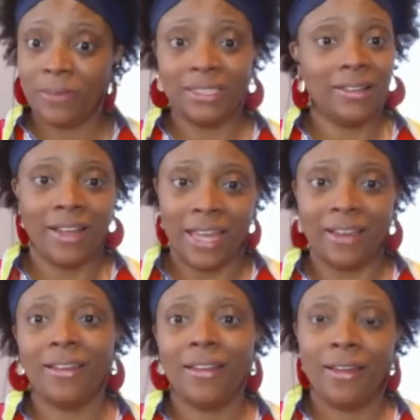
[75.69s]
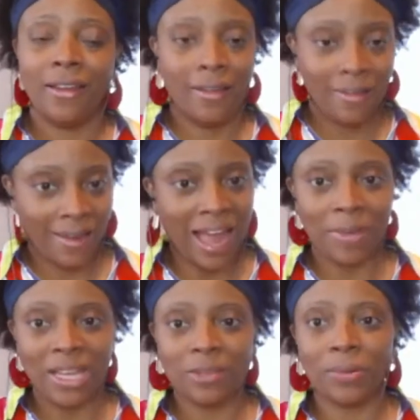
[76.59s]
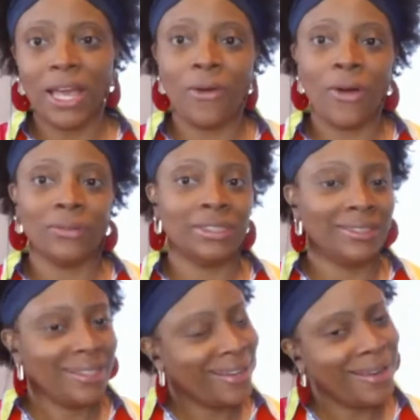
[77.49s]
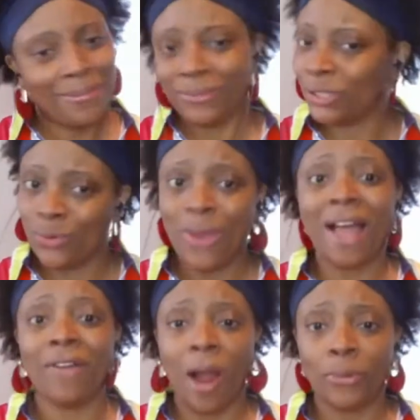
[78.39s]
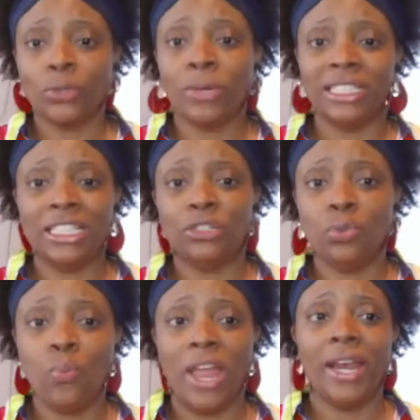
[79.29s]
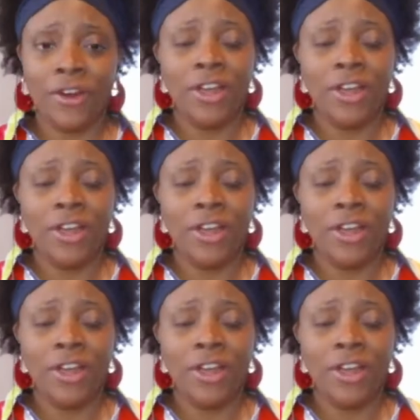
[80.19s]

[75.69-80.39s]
Because again, got to make the playoffs so you have an opportunity to win.